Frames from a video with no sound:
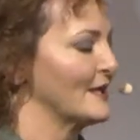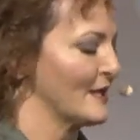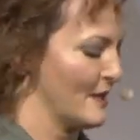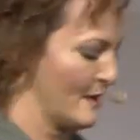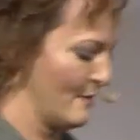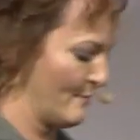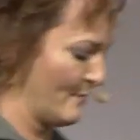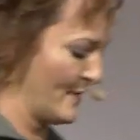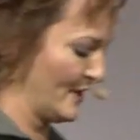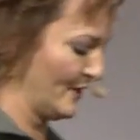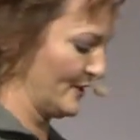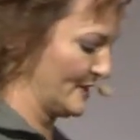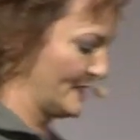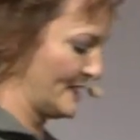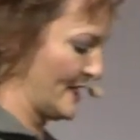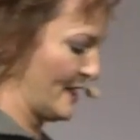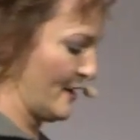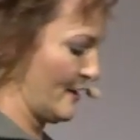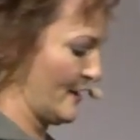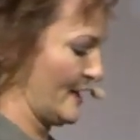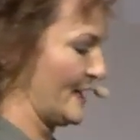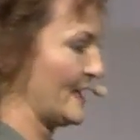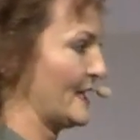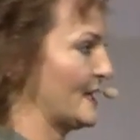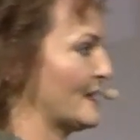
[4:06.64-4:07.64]

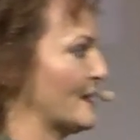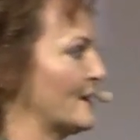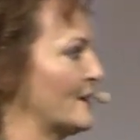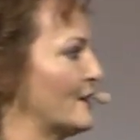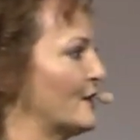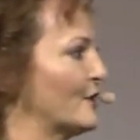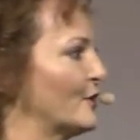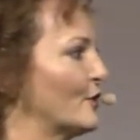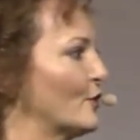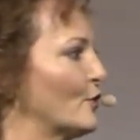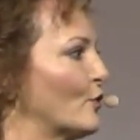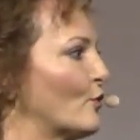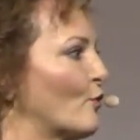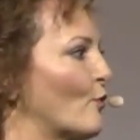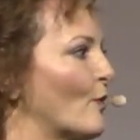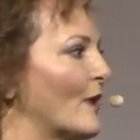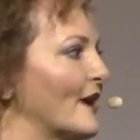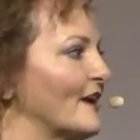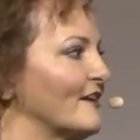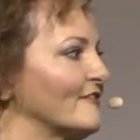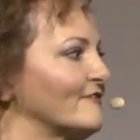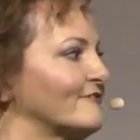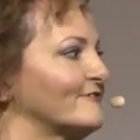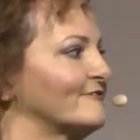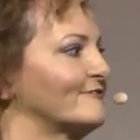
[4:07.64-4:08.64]
military
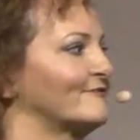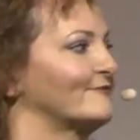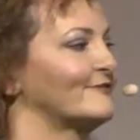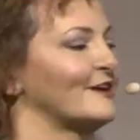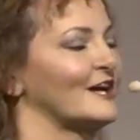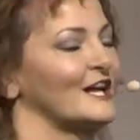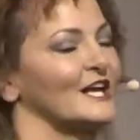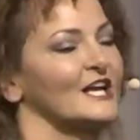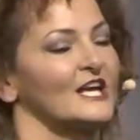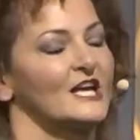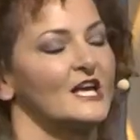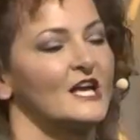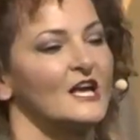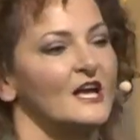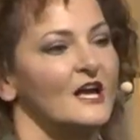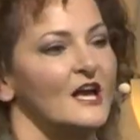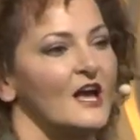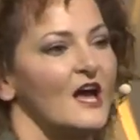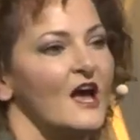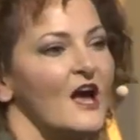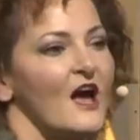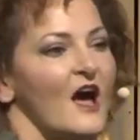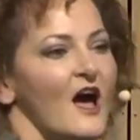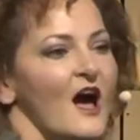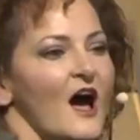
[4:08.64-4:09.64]
wife.
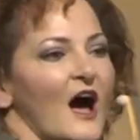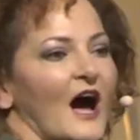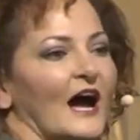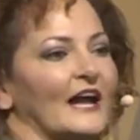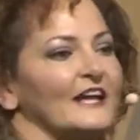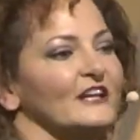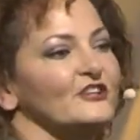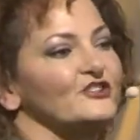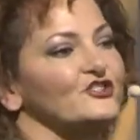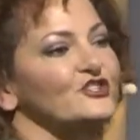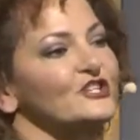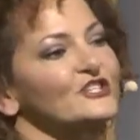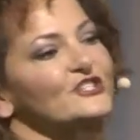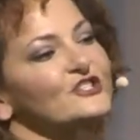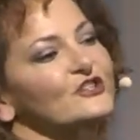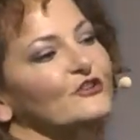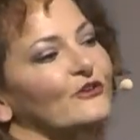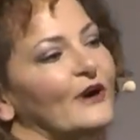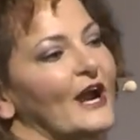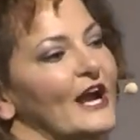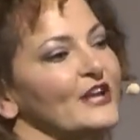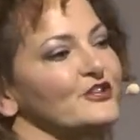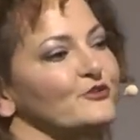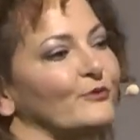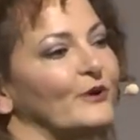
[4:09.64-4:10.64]
I had just
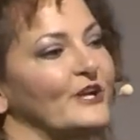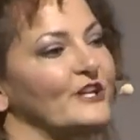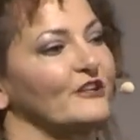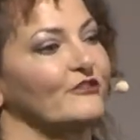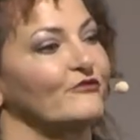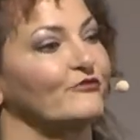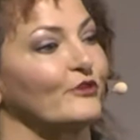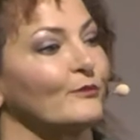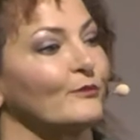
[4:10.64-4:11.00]
graduated from